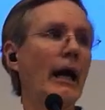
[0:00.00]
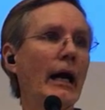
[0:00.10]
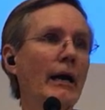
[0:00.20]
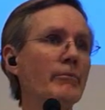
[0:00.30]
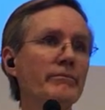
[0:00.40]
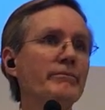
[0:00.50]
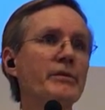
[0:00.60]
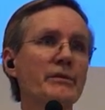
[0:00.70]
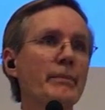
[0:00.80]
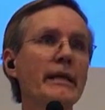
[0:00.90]
I'm
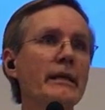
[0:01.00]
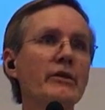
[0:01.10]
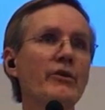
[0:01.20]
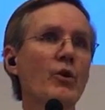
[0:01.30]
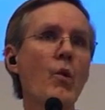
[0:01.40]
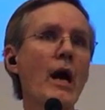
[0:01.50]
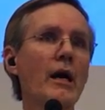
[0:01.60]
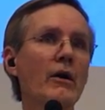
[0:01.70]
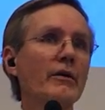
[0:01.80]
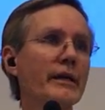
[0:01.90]
speaking to the
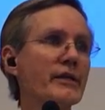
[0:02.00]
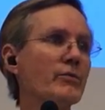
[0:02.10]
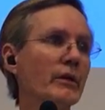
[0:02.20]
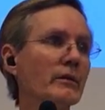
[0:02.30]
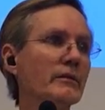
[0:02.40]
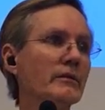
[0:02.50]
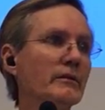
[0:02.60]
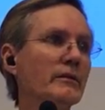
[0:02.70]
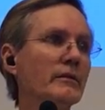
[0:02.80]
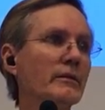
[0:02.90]
choir on this one
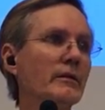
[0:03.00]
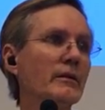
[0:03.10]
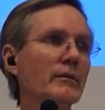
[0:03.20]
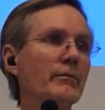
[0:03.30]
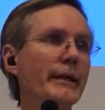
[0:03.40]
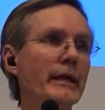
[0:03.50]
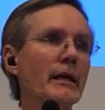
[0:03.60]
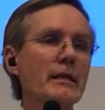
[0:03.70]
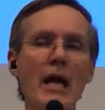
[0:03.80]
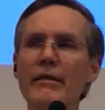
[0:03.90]

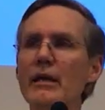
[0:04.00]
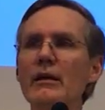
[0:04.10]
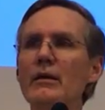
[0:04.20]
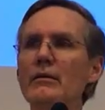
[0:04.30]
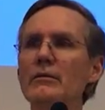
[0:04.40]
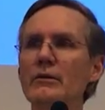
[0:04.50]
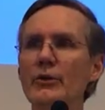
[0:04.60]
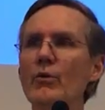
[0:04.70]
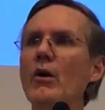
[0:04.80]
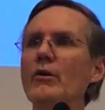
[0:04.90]
because I think
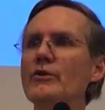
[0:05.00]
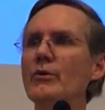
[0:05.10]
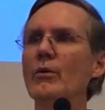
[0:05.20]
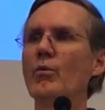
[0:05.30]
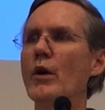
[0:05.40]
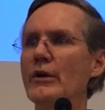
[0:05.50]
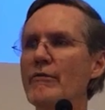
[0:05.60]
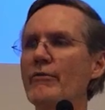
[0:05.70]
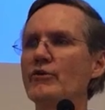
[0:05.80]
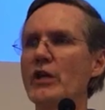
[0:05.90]
you all do a
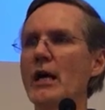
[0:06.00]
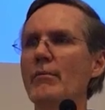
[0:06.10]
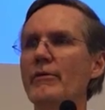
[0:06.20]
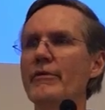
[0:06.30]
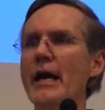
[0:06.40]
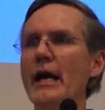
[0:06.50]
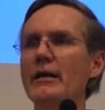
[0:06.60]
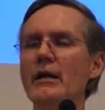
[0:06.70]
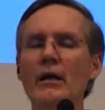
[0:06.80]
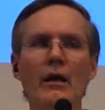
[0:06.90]
wonderful job of
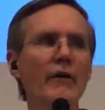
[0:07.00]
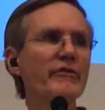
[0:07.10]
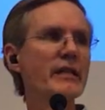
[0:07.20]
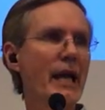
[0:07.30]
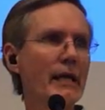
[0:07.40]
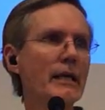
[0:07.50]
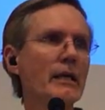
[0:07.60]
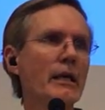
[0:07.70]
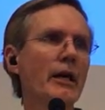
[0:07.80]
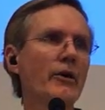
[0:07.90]
that, of
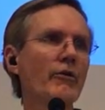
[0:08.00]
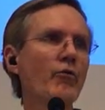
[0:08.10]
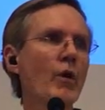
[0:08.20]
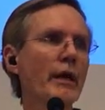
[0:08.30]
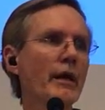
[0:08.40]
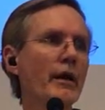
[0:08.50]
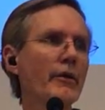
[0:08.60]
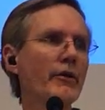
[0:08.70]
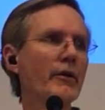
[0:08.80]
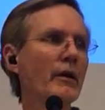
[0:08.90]
taking care of one
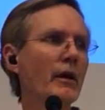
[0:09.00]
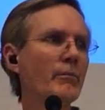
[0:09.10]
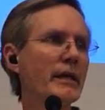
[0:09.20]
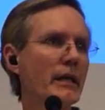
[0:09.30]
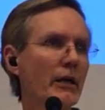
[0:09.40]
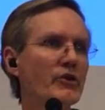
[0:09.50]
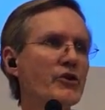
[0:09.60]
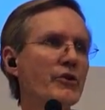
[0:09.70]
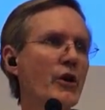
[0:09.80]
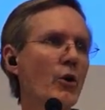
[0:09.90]
another
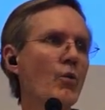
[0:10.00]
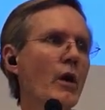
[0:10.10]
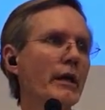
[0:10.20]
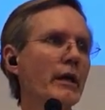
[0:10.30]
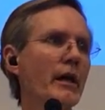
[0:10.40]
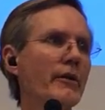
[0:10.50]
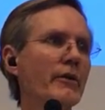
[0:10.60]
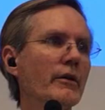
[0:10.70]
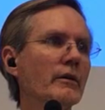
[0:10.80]
because you know one another.